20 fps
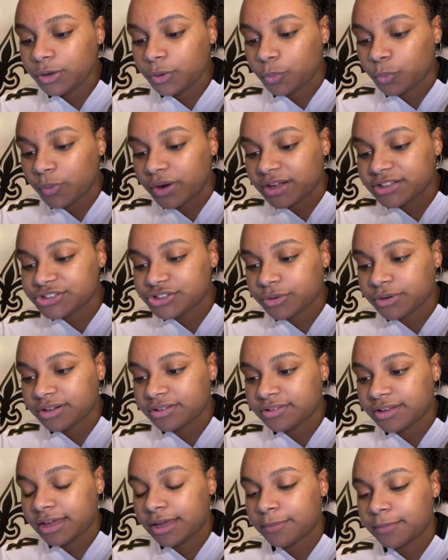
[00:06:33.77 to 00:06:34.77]
Red zone
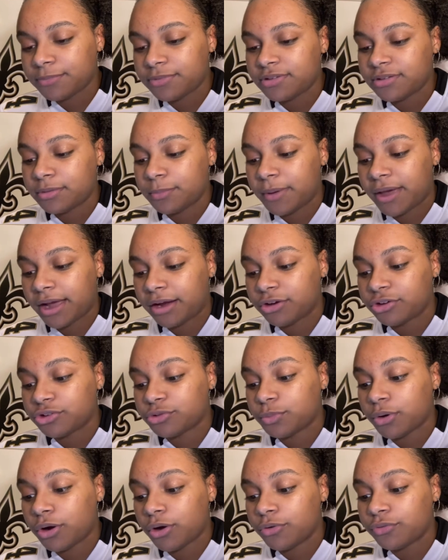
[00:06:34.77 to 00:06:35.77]
attempts, the
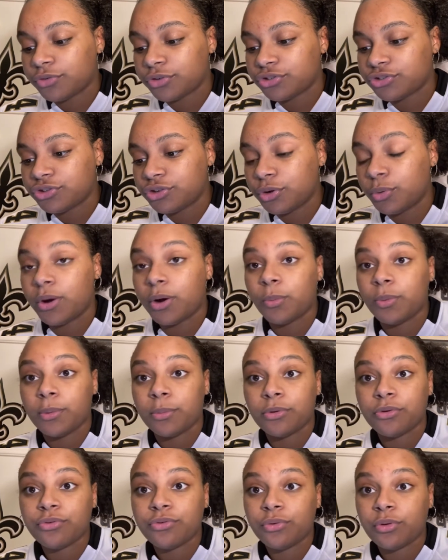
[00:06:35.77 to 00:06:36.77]
Packers were 0 for 2 while we
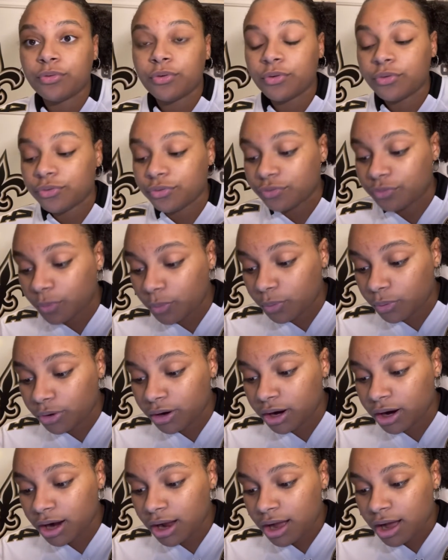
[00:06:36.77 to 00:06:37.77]
were 4 for
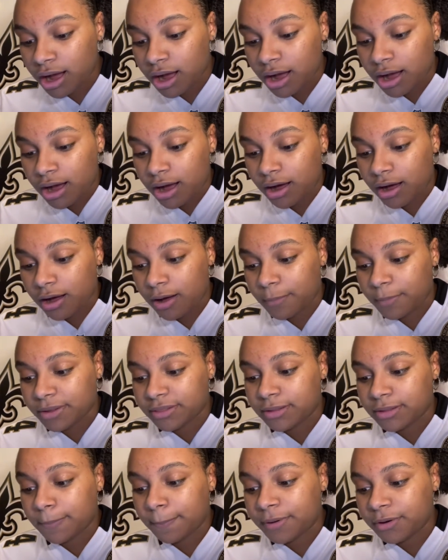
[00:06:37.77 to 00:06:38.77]
4.
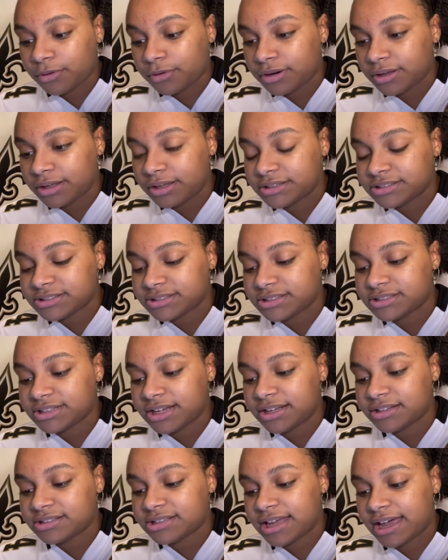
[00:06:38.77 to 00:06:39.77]
And then penalties, the
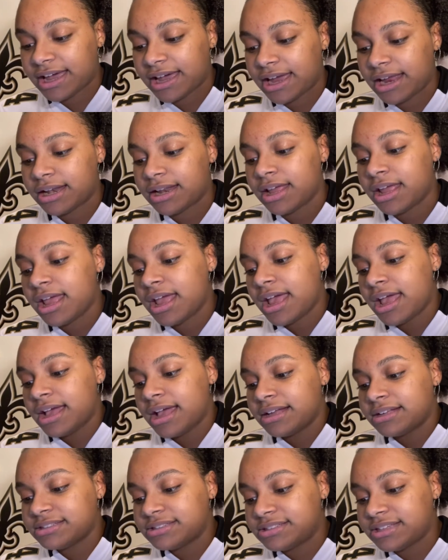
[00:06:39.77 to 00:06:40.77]
Saints had
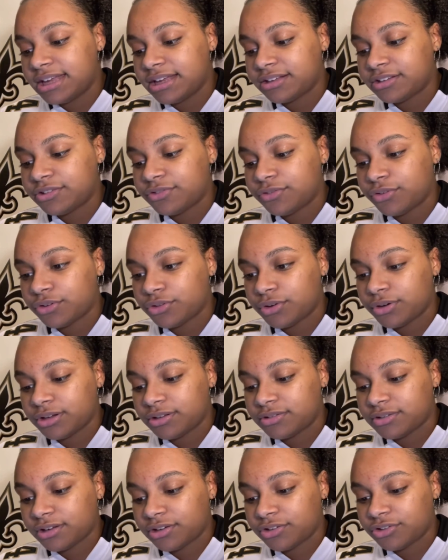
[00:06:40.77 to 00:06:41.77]
6 for
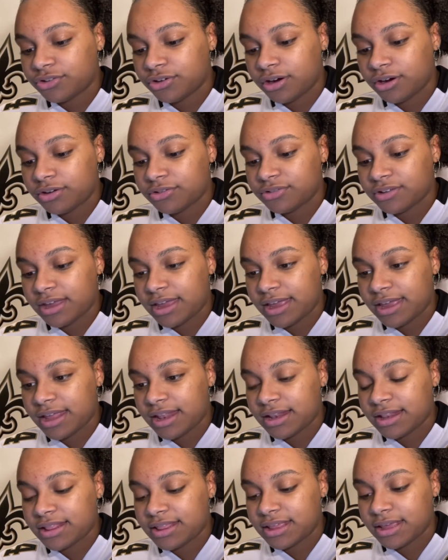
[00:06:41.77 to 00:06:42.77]
36 yards,
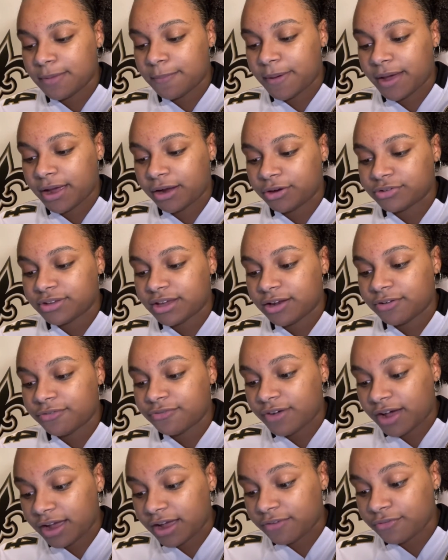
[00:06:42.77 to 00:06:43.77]
and the Packers had
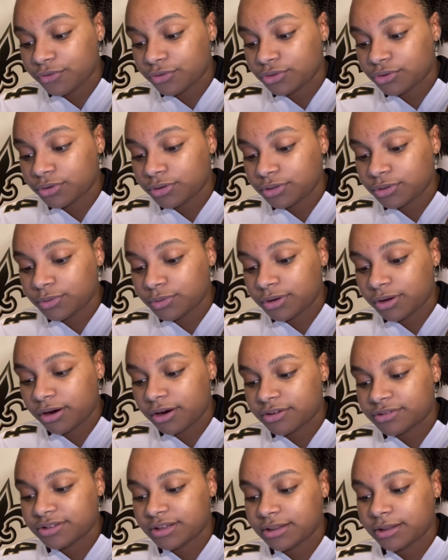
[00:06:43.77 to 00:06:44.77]
5 for 33
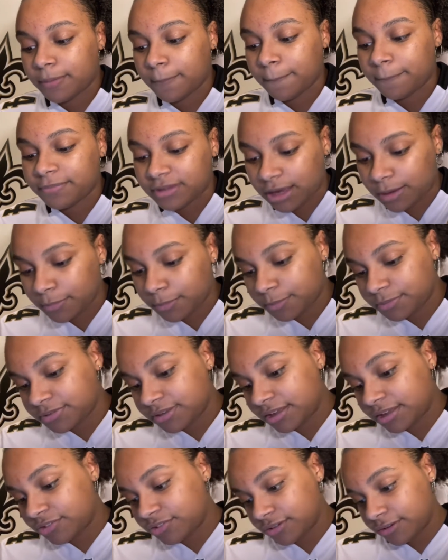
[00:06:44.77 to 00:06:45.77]
yards. And then time of
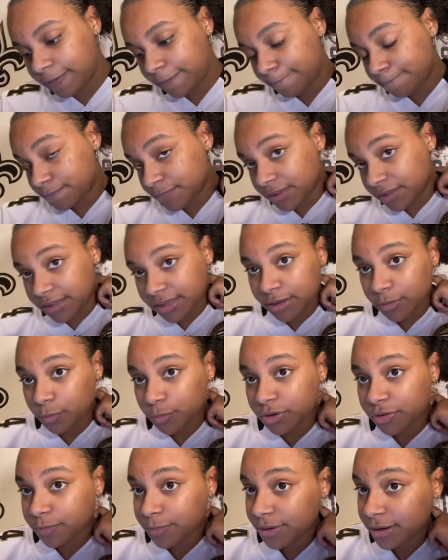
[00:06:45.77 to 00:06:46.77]
possession, again,
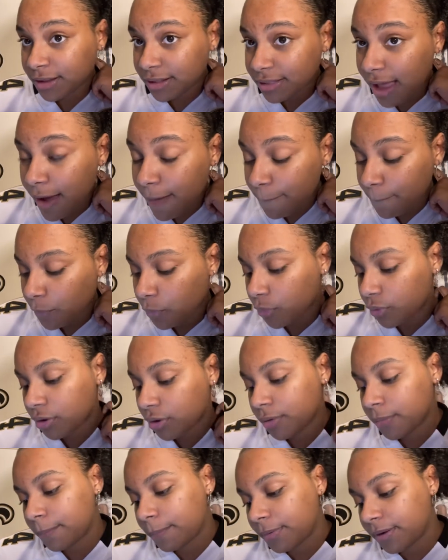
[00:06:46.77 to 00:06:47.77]
would have been a lot
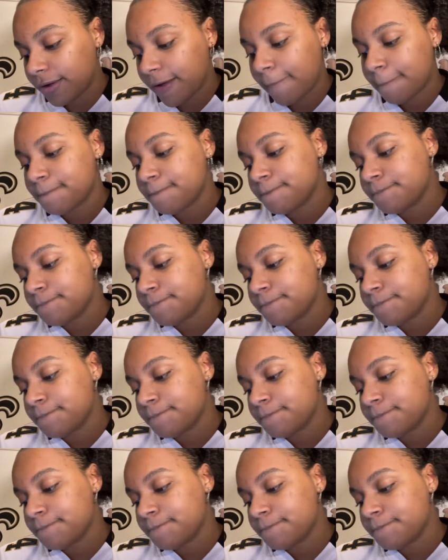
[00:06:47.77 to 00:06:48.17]
more, but